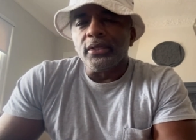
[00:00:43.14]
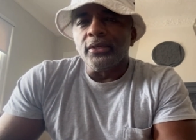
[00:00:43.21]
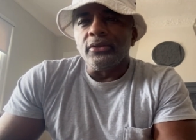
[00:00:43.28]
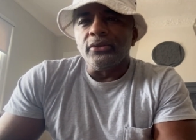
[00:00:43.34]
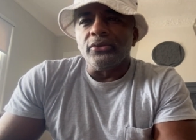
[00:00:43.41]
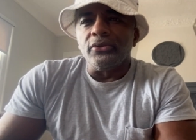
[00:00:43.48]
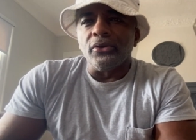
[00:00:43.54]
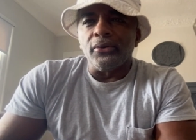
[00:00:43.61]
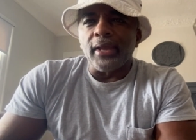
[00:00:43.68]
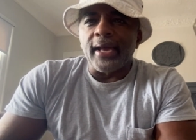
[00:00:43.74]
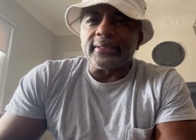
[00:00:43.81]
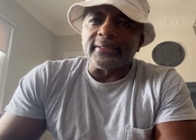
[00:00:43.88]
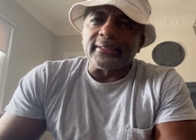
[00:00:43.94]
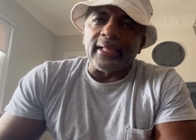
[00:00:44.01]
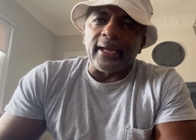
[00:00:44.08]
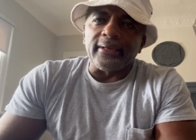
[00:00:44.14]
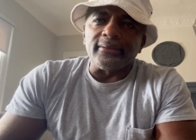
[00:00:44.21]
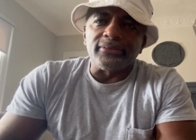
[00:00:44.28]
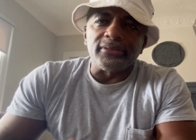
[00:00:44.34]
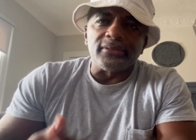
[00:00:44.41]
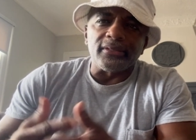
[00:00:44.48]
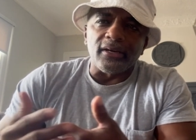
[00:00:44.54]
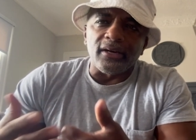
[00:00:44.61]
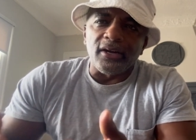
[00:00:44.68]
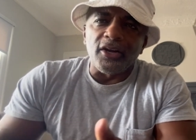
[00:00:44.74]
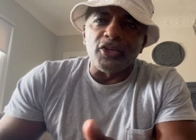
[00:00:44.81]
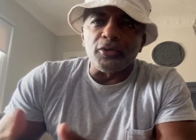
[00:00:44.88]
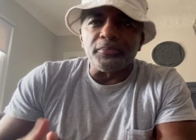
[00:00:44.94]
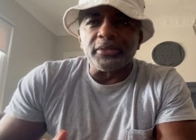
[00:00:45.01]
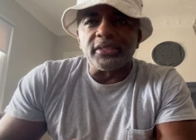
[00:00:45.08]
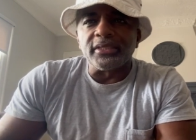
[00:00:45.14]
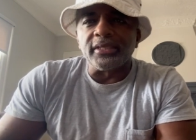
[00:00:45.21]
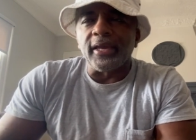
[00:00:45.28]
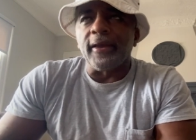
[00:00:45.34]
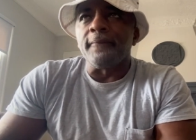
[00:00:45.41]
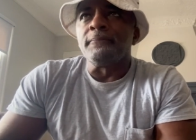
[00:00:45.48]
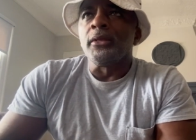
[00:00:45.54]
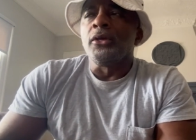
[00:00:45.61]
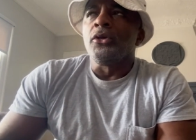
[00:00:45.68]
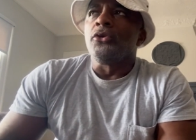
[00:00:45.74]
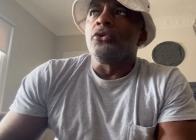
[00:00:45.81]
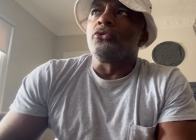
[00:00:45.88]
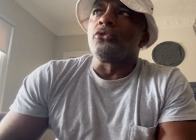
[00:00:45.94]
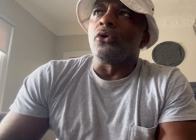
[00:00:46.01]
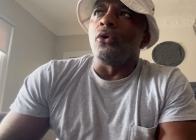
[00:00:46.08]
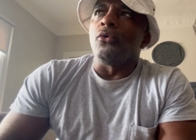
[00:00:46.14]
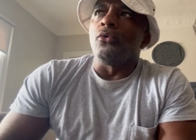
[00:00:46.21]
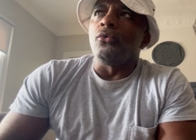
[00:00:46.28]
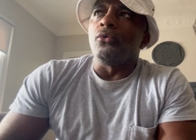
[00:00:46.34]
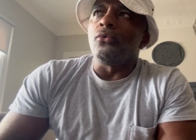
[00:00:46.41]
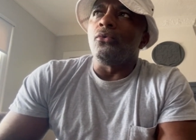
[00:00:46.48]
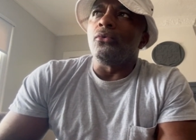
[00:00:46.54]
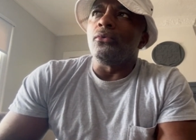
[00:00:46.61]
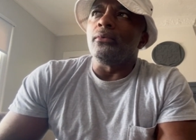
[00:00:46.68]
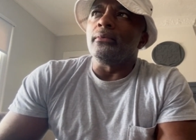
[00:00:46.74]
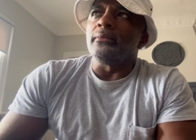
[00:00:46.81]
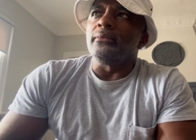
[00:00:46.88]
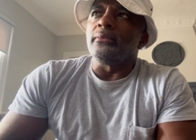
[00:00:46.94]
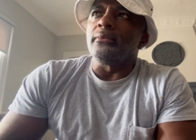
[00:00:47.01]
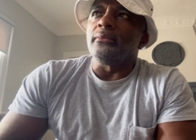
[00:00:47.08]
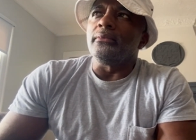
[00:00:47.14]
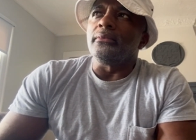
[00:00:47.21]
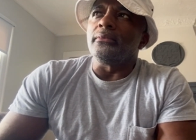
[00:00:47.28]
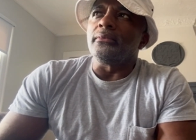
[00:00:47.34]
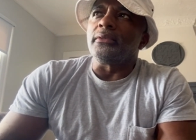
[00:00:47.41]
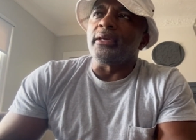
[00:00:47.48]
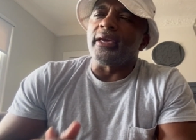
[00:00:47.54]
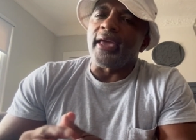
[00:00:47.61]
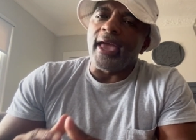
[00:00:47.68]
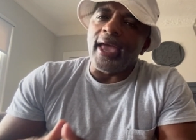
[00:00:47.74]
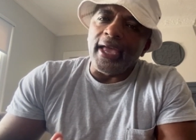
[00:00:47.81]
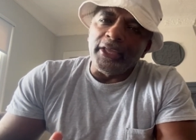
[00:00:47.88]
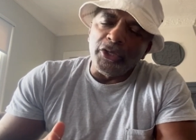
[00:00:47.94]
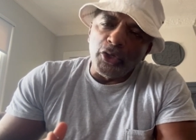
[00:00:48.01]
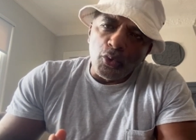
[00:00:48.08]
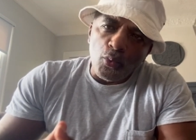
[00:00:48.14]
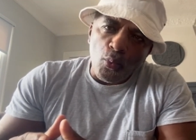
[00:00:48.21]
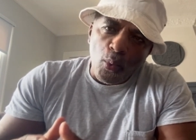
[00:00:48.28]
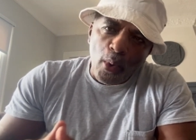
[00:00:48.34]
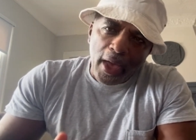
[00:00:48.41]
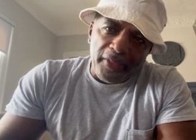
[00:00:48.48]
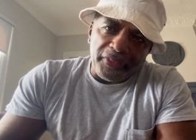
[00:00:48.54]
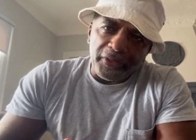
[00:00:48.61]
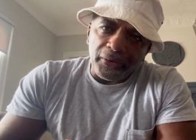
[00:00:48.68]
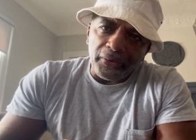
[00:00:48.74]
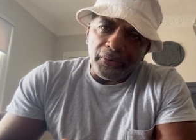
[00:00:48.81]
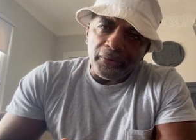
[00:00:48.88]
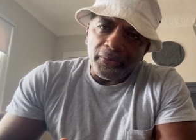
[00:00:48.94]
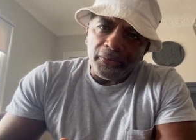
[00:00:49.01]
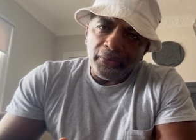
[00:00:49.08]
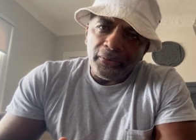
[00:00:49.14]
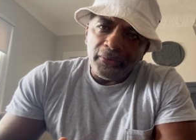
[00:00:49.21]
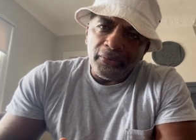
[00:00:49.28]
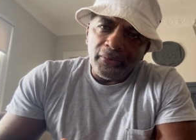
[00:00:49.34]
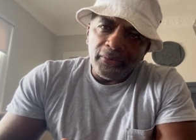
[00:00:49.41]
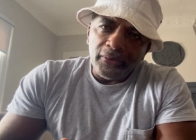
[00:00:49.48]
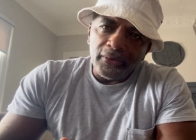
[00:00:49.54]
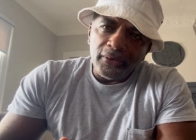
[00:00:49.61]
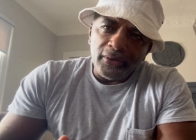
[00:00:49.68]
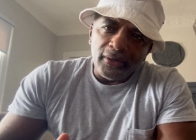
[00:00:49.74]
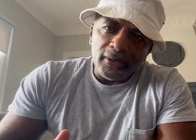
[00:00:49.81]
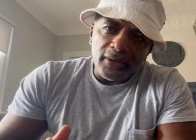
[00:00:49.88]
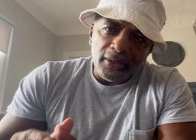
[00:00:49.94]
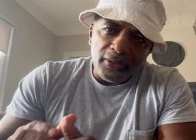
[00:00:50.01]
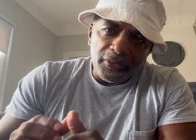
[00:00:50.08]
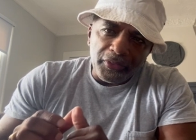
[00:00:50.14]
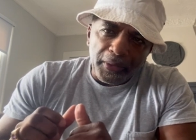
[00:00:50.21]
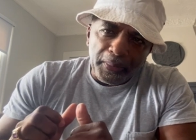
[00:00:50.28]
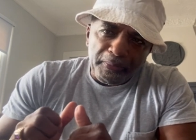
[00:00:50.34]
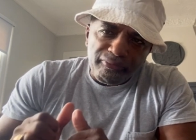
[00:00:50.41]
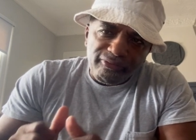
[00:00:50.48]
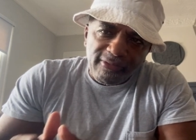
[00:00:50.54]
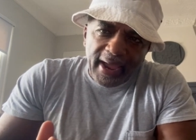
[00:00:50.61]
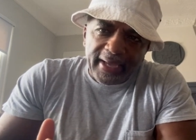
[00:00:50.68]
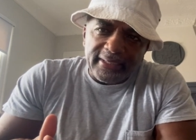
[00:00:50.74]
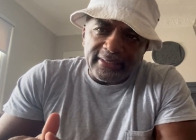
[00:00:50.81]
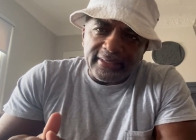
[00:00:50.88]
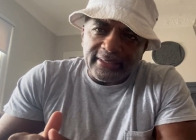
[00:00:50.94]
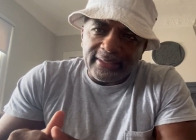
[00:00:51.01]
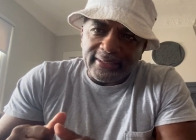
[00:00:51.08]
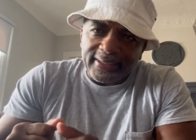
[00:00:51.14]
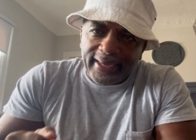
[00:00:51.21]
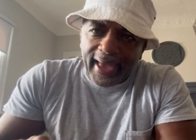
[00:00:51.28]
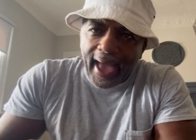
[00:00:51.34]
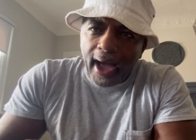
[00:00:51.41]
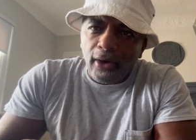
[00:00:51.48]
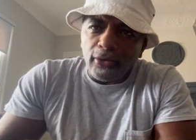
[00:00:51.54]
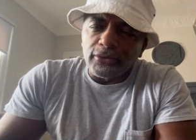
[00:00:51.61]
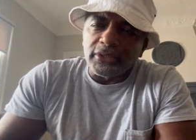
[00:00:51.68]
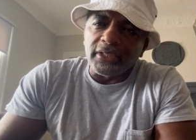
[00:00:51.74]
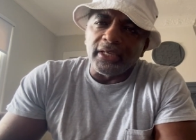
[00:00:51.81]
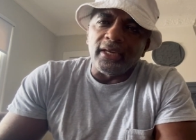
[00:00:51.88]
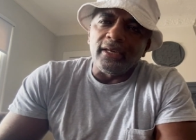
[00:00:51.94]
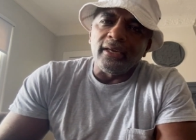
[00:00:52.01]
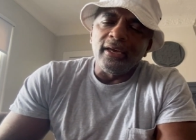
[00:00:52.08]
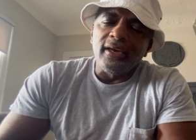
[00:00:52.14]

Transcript: You know, that's like one hundred percent. So can you weather the price gouging,